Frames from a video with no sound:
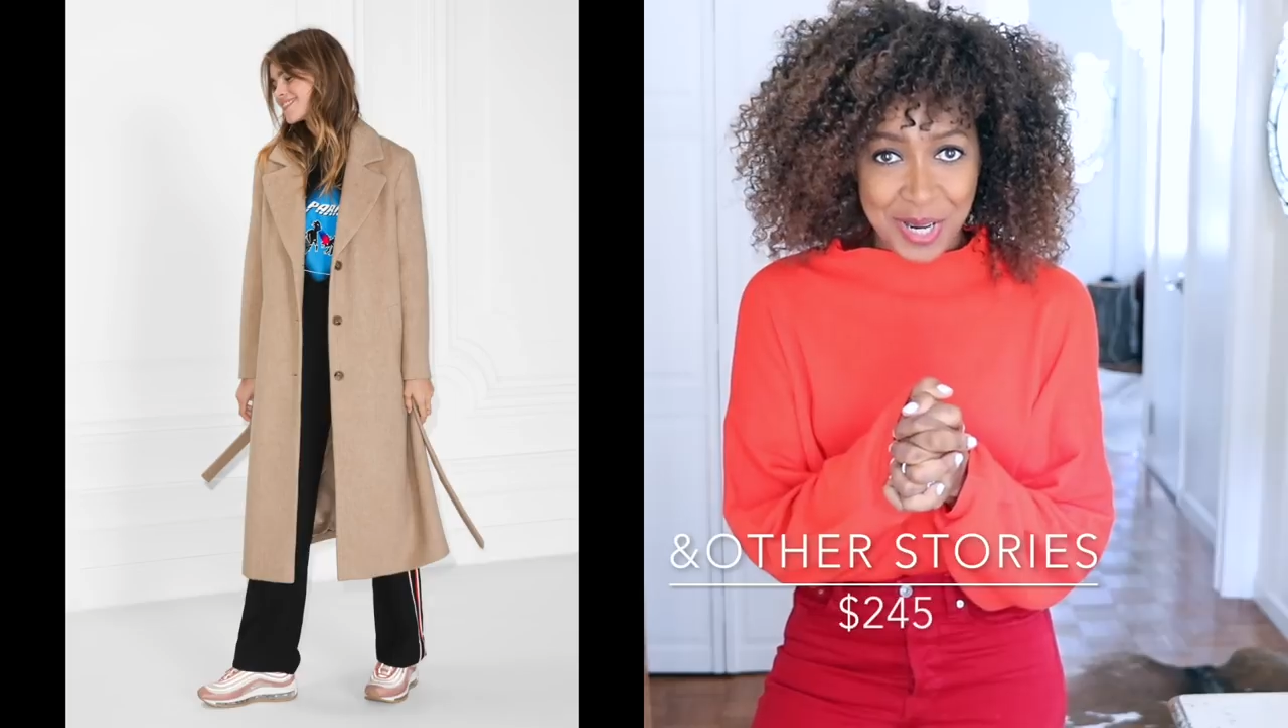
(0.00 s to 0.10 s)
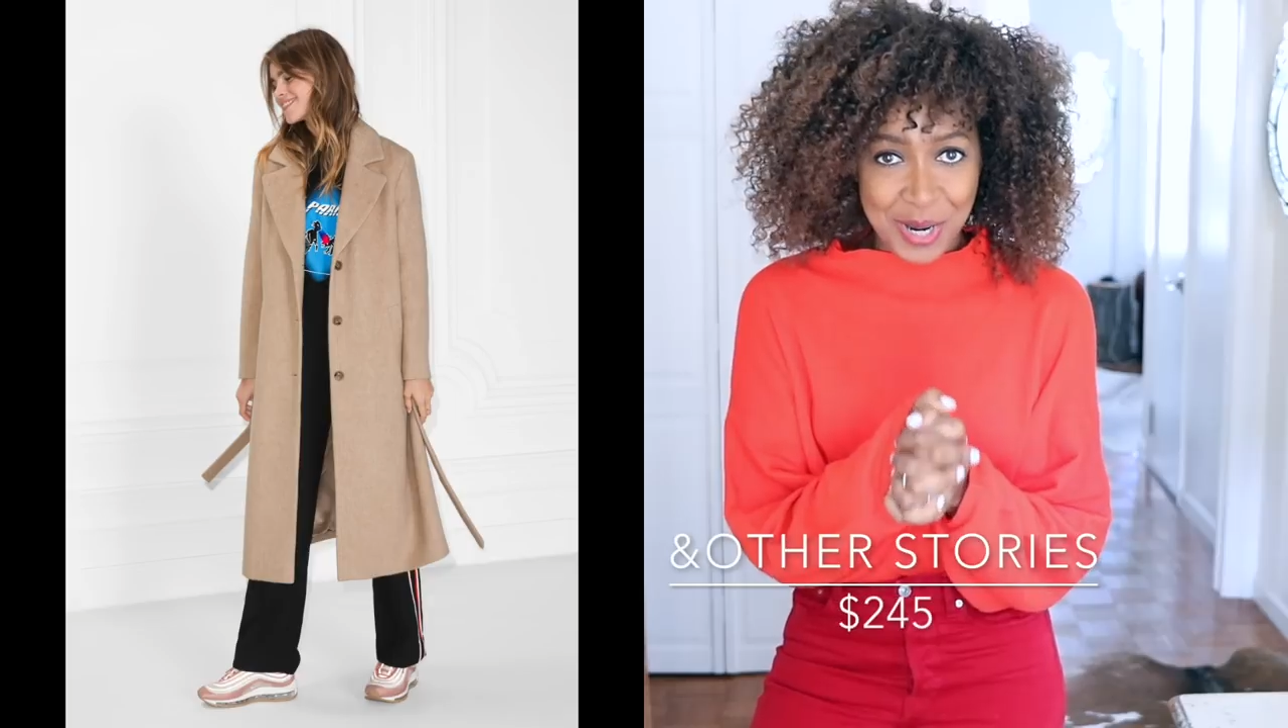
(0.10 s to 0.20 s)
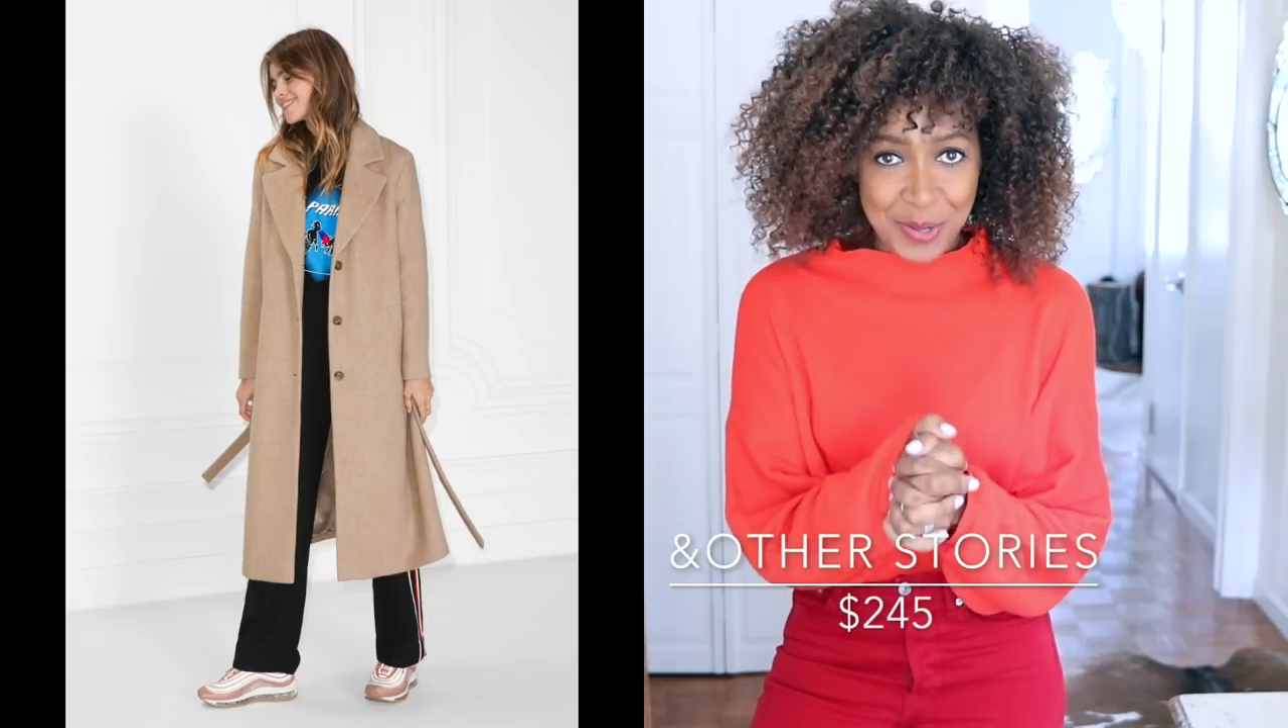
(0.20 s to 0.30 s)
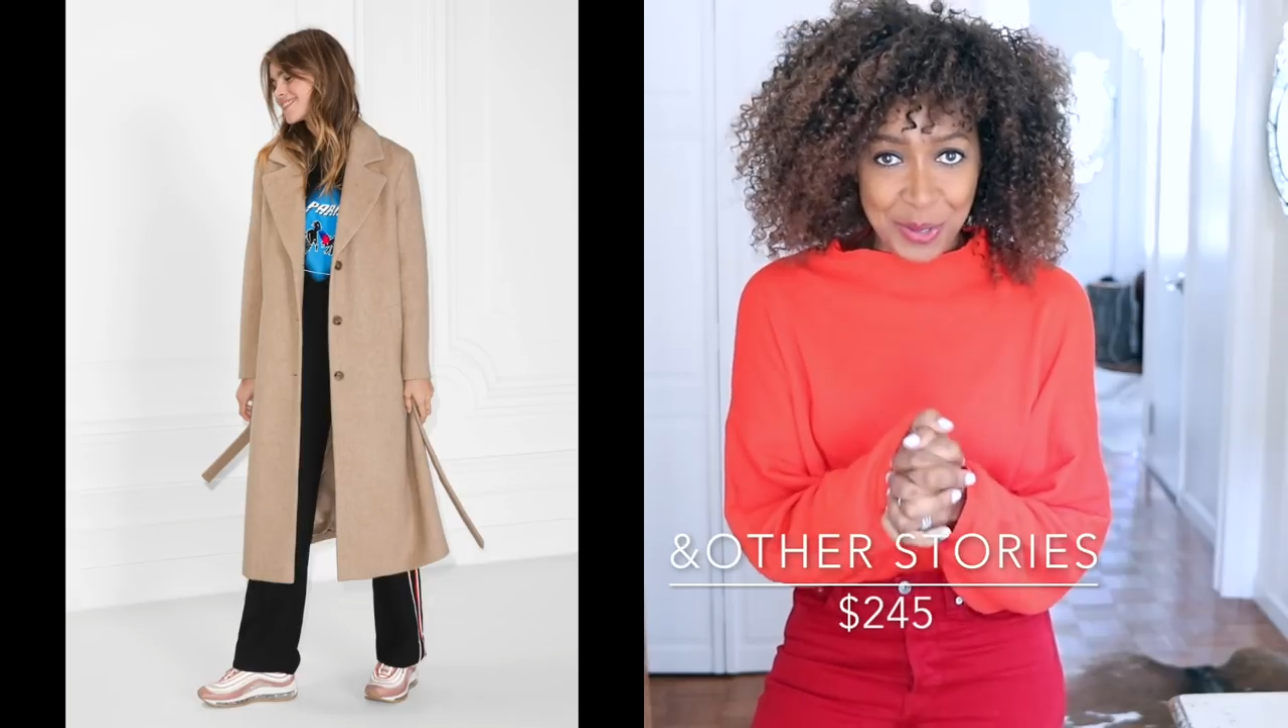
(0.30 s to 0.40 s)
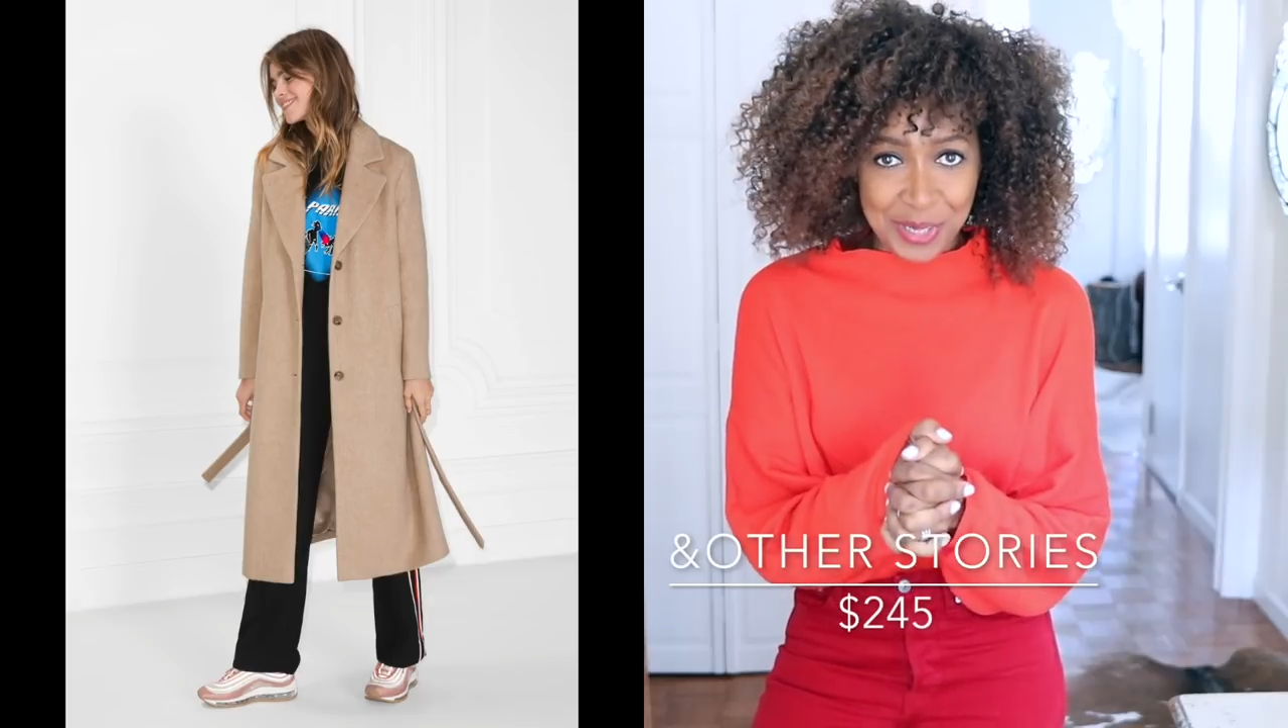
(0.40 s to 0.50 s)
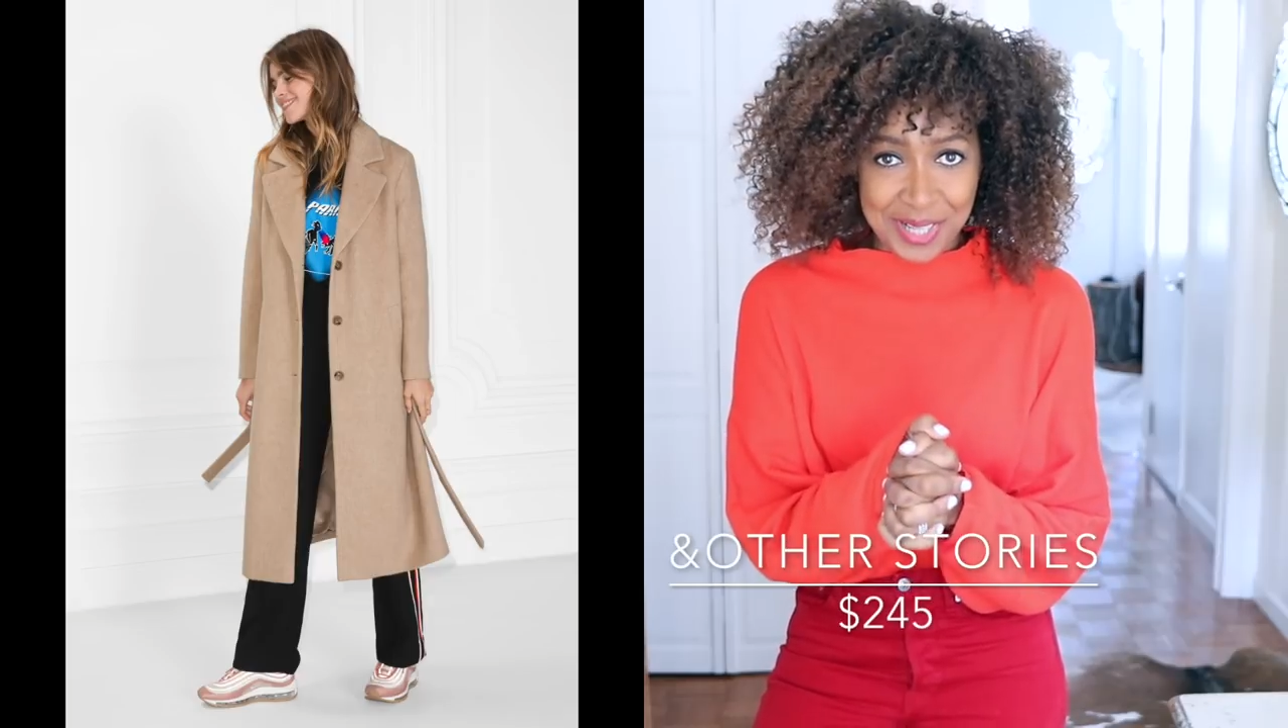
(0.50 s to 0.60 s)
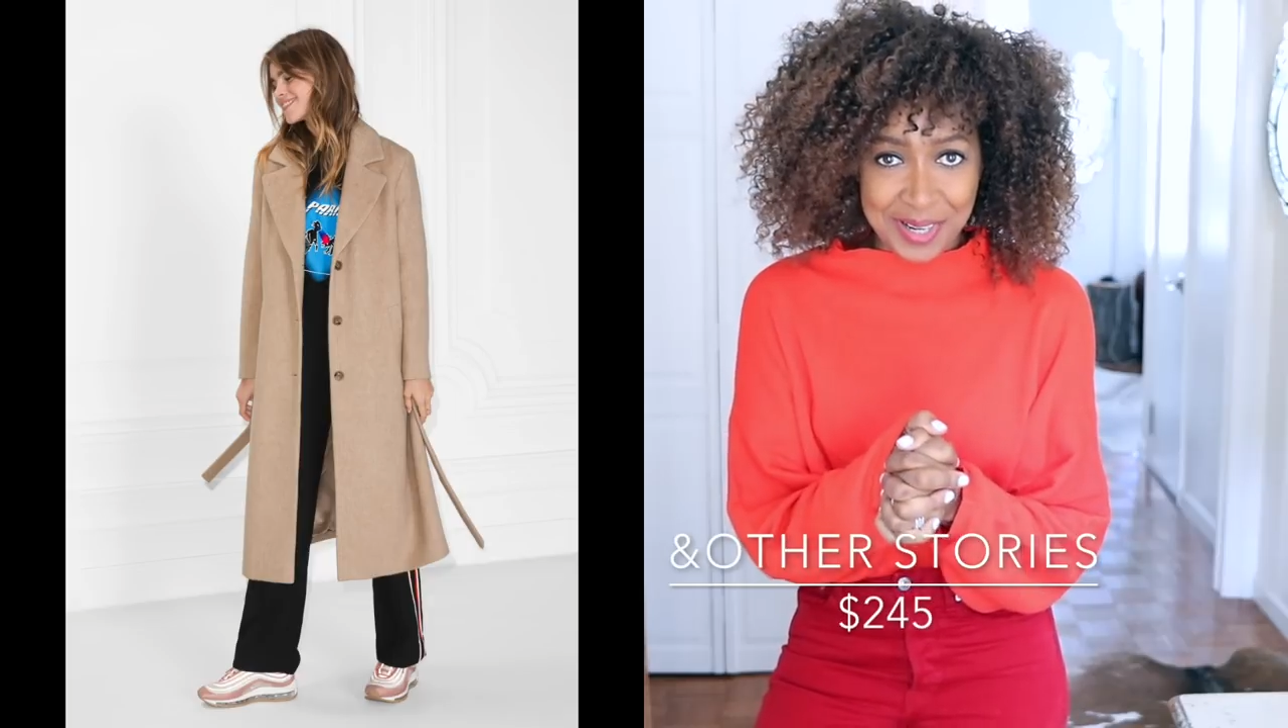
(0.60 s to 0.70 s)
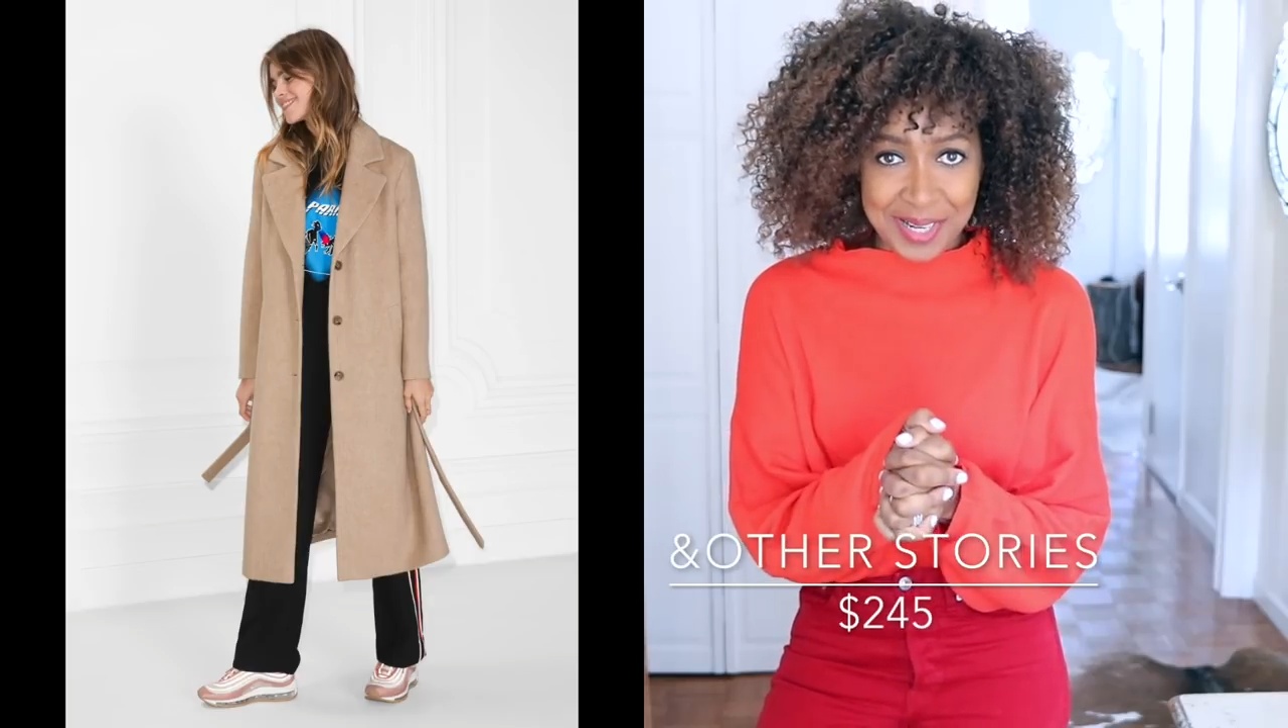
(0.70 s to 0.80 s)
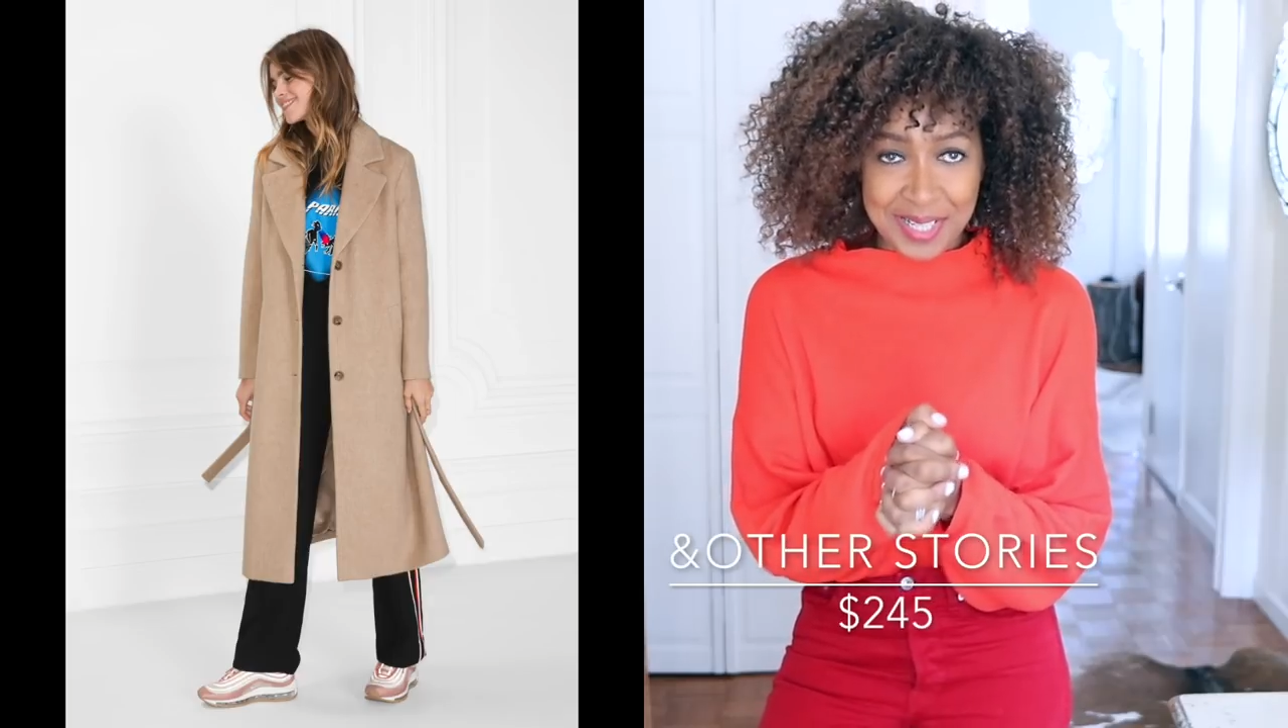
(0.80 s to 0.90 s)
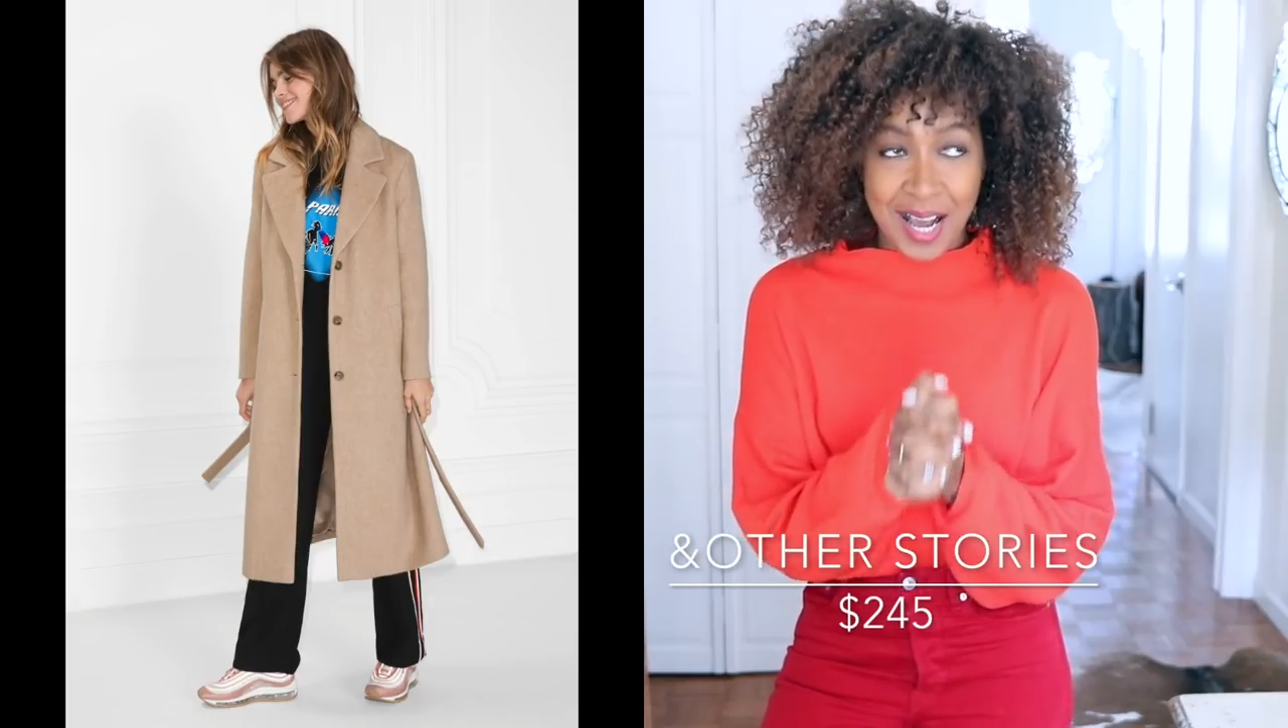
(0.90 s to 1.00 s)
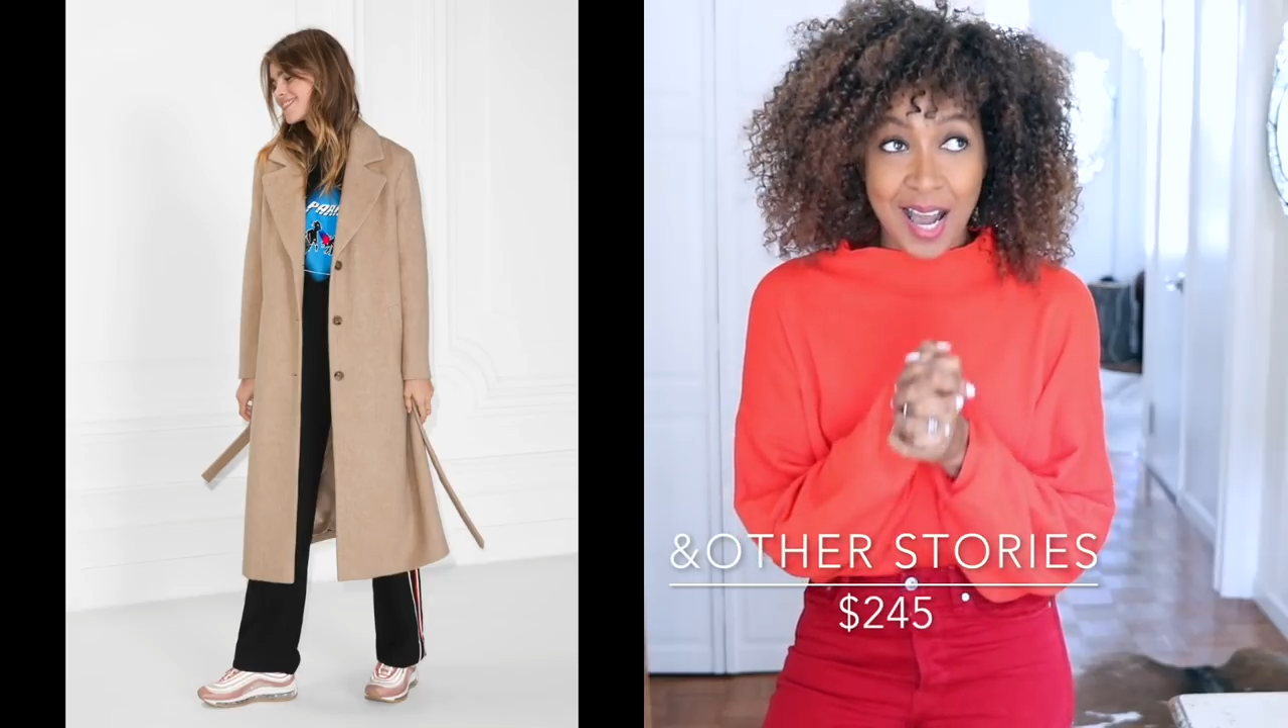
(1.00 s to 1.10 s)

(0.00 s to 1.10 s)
coat online.